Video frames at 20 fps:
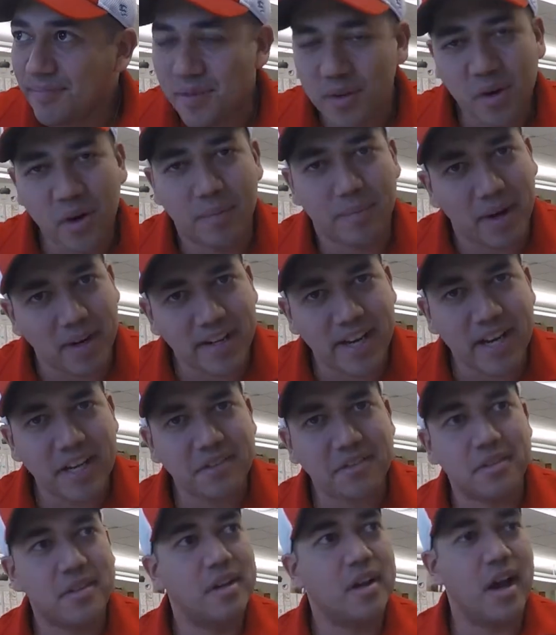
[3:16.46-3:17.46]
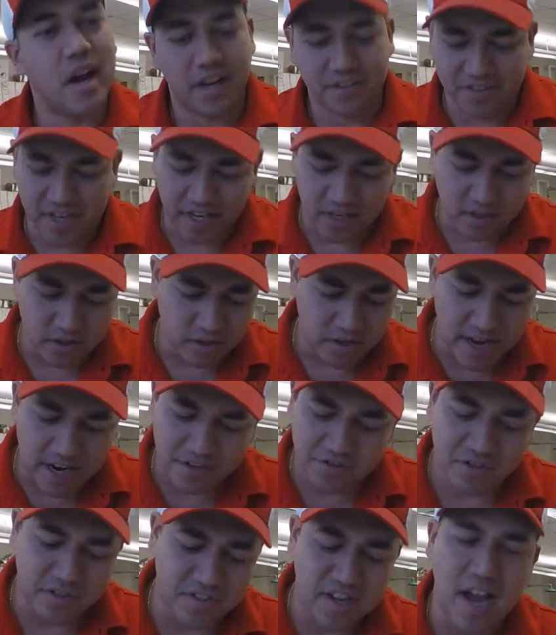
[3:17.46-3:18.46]
On Mondays, I take a little
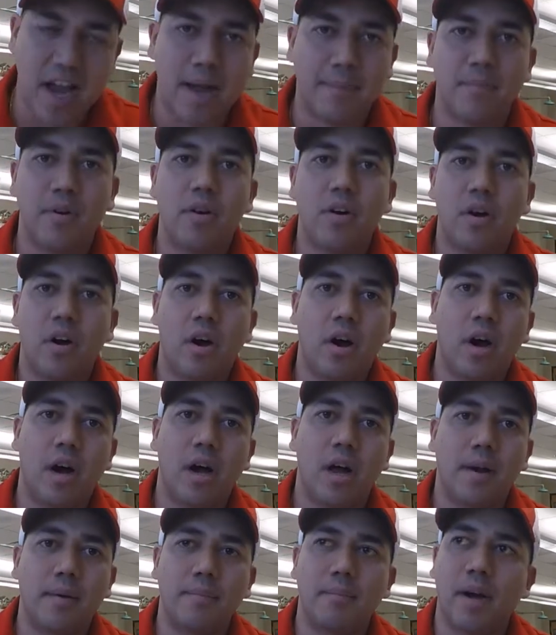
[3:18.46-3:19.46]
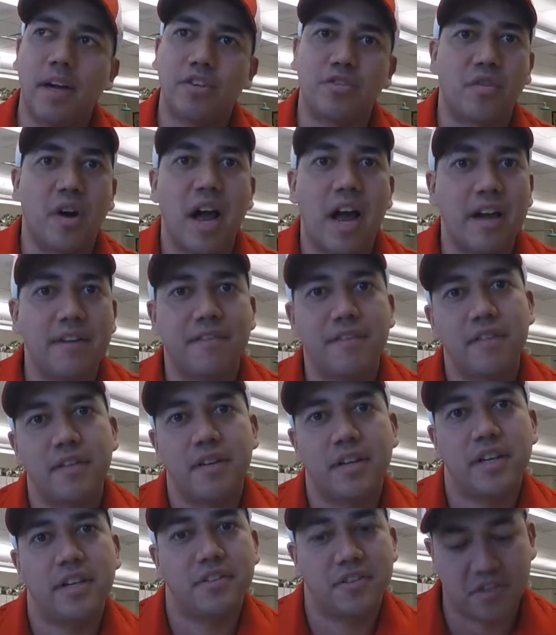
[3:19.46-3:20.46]
extra time on my drive
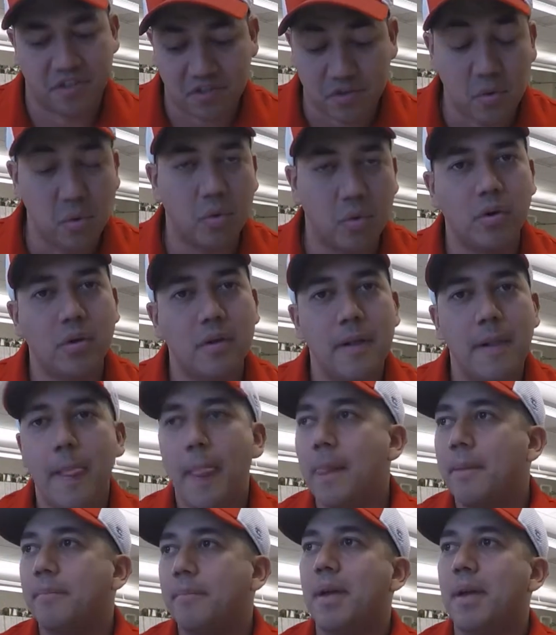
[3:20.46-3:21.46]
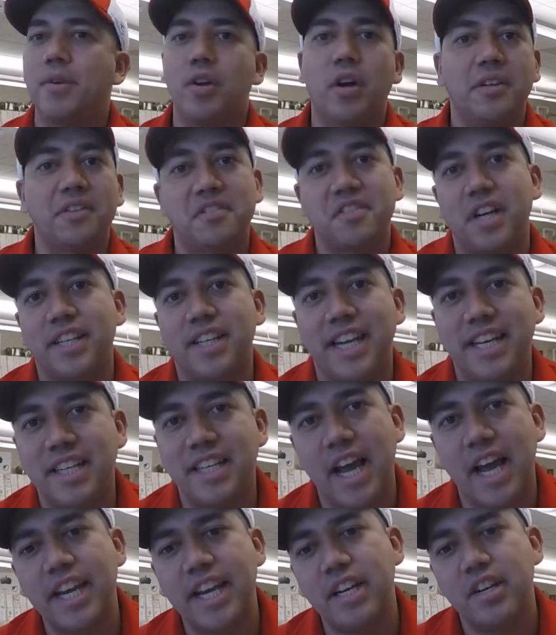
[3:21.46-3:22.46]
into school. Maybe on Sunday
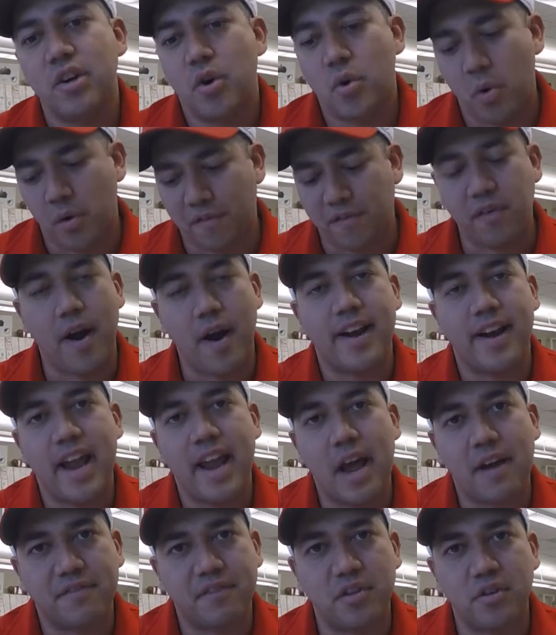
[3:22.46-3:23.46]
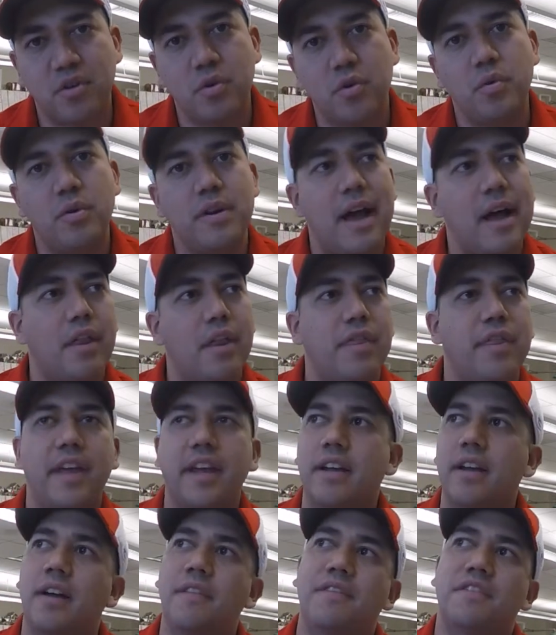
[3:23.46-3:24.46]
night or Friday afternoon, I'll
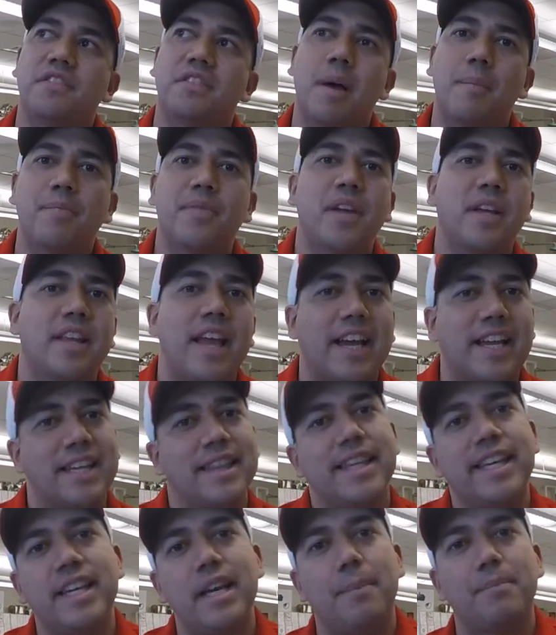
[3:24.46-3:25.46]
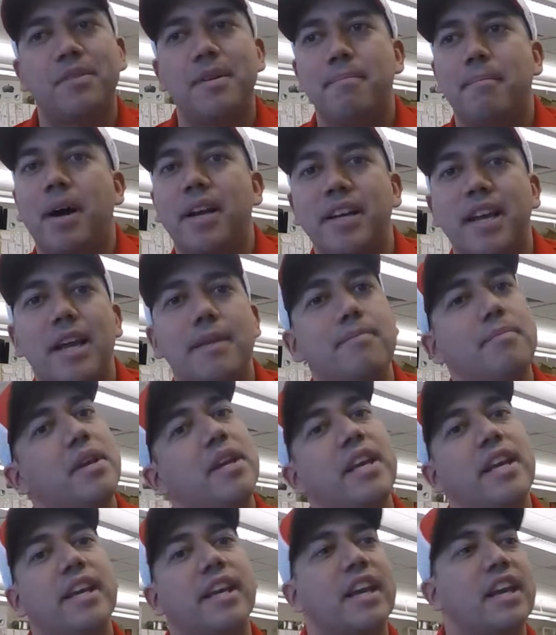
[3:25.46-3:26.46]
think of something that can lead up to Monday
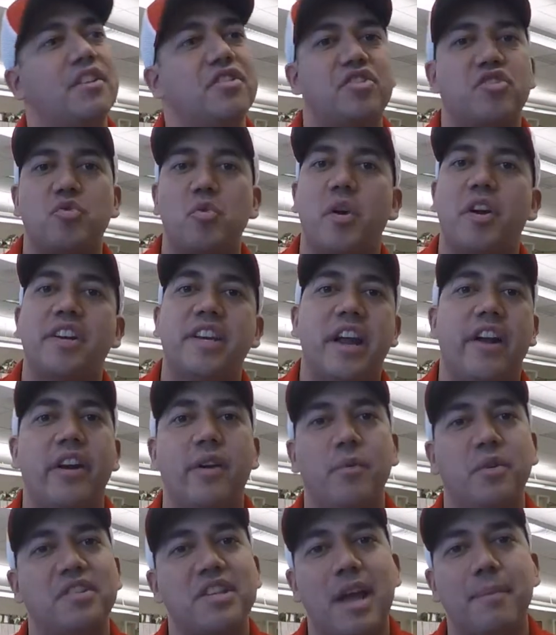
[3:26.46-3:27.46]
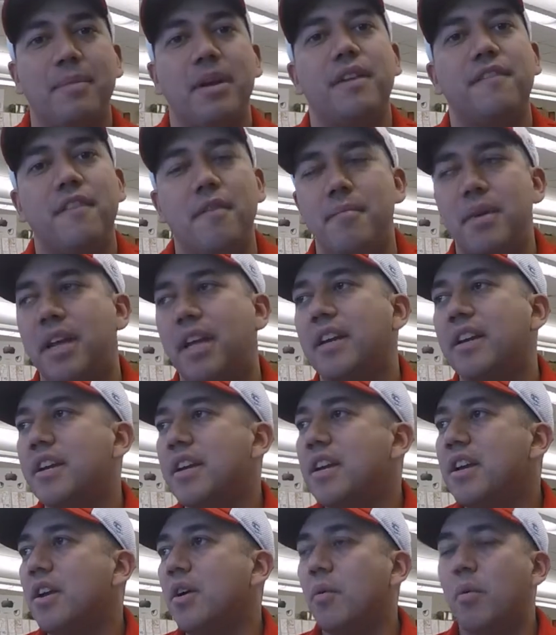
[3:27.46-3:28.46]
being extraordinary. What's that mean for me?
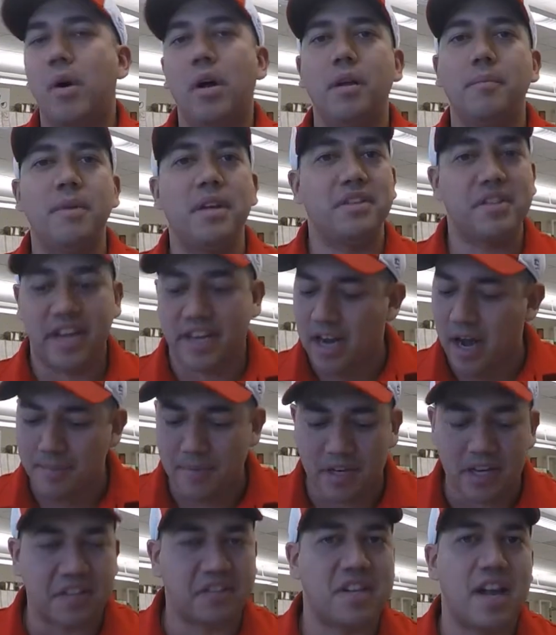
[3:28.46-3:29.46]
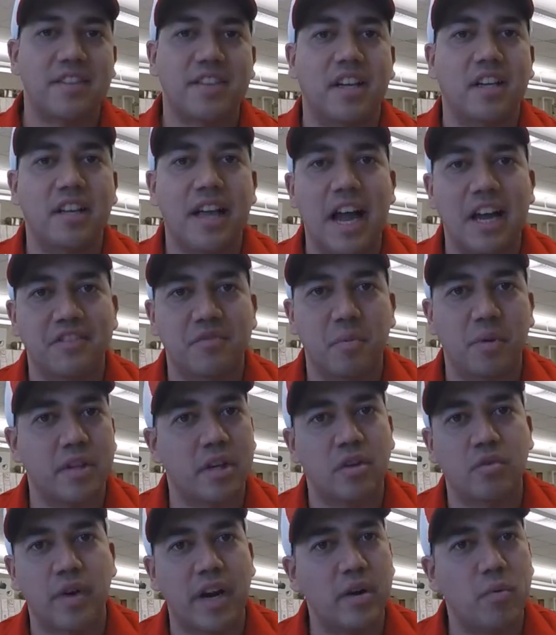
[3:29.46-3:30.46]
Well, it means I come in and start the class with a
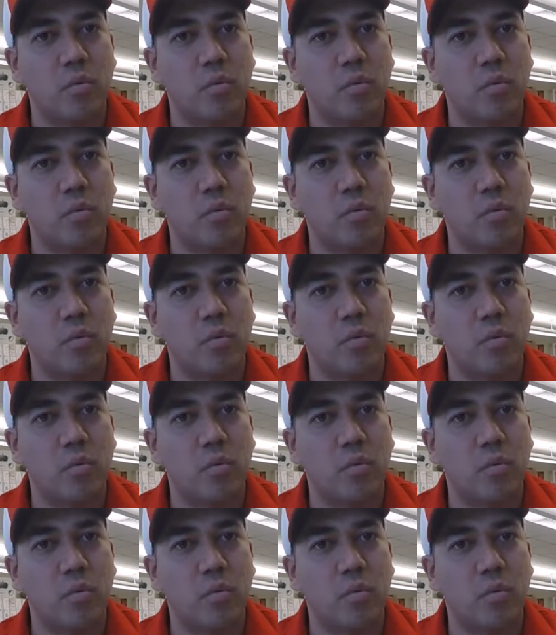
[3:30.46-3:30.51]
great